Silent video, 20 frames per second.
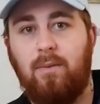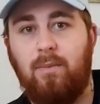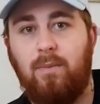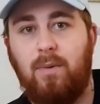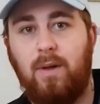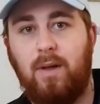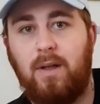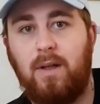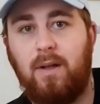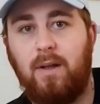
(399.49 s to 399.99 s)

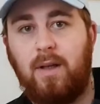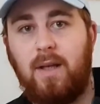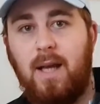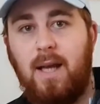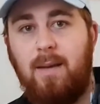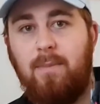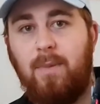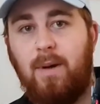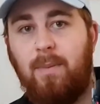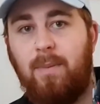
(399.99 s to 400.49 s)
where it kind of
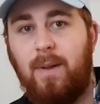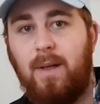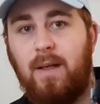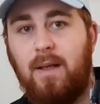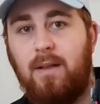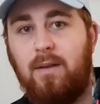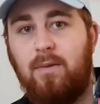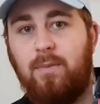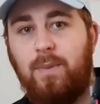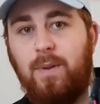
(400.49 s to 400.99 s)
came up a
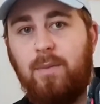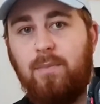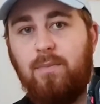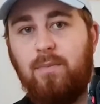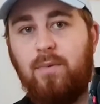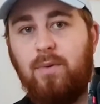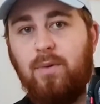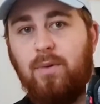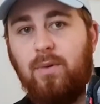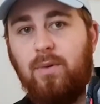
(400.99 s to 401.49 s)
little bit
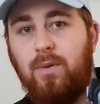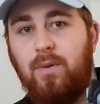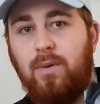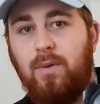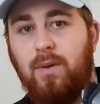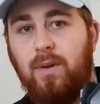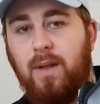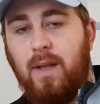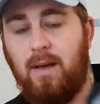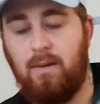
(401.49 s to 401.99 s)
more,
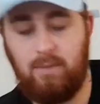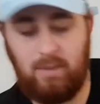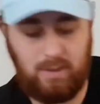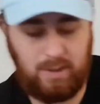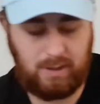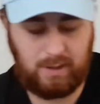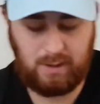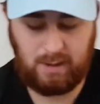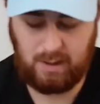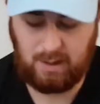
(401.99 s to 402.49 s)
that would look
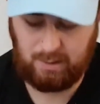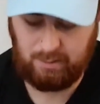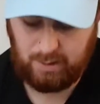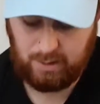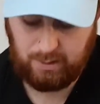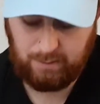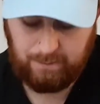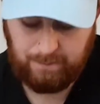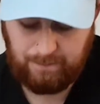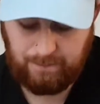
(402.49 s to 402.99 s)
sick, I
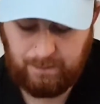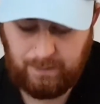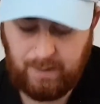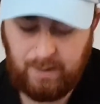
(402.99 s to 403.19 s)
reckon.